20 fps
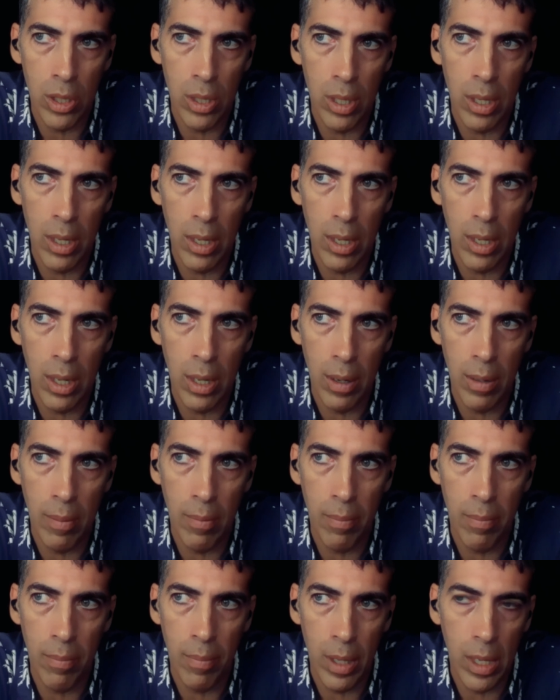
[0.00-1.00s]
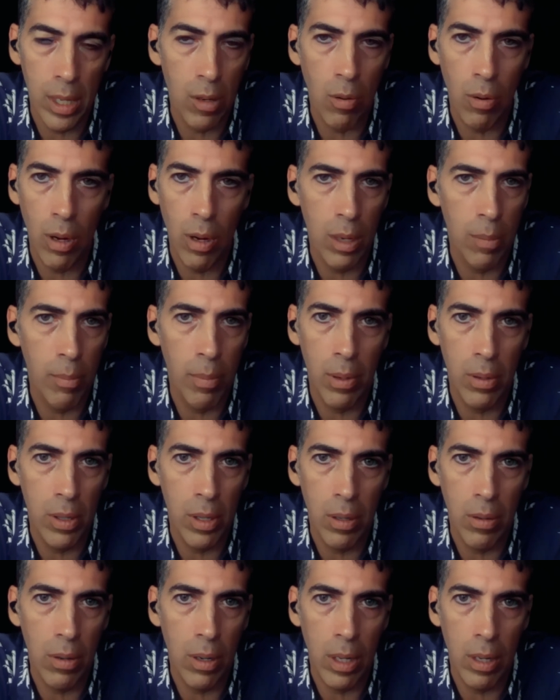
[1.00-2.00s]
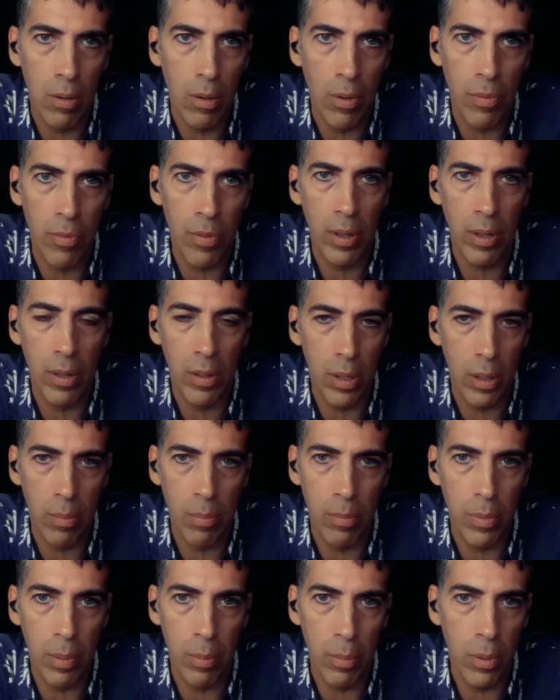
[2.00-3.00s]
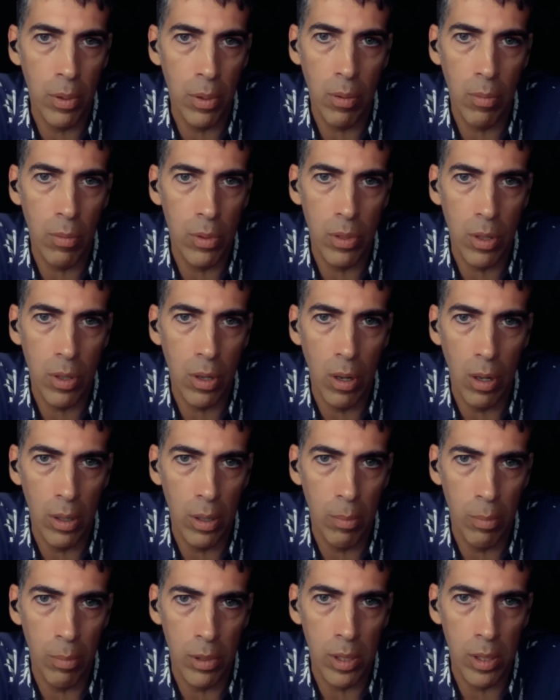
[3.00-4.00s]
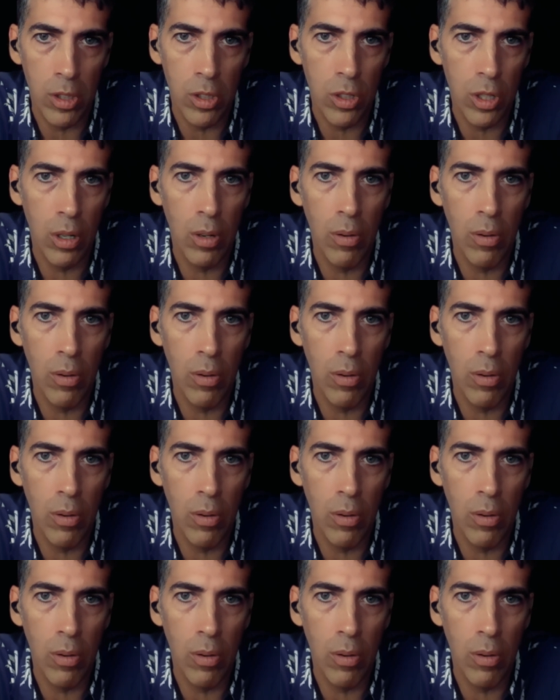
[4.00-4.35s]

And then um, later on, about a year later, I found out that the book was called The Breach.